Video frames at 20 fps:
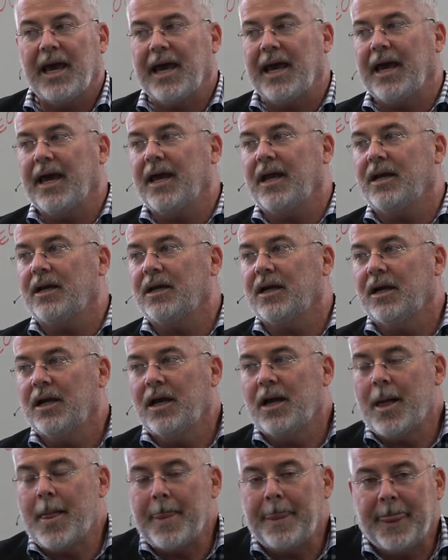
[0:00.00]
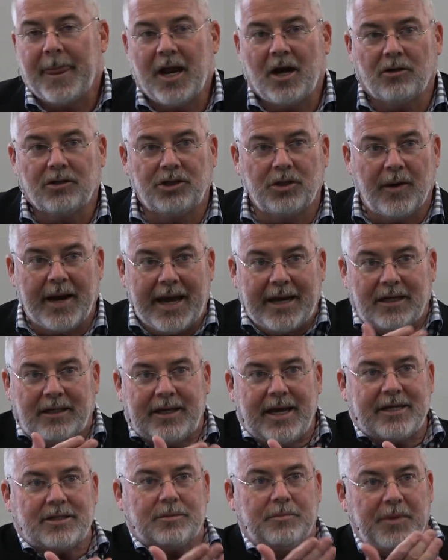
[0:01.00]
And, you know, Joanna
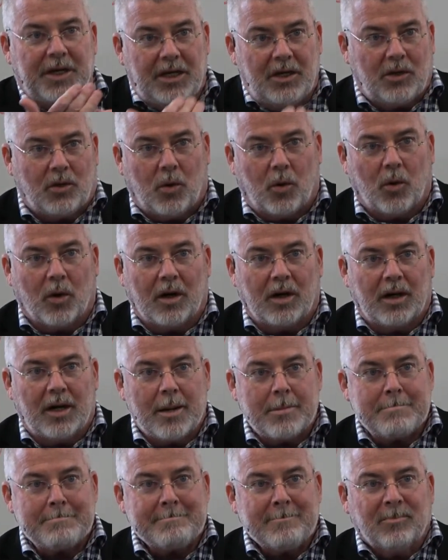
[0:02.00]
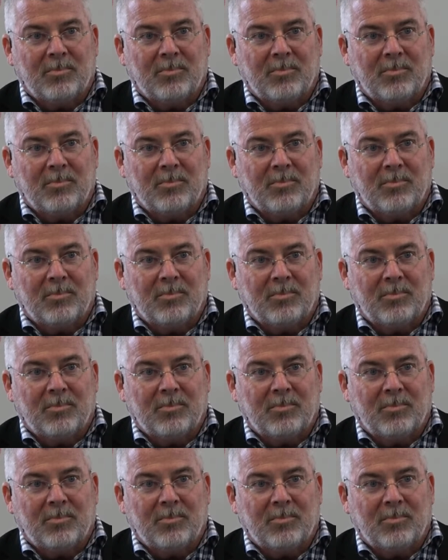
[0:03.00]
takes me to court,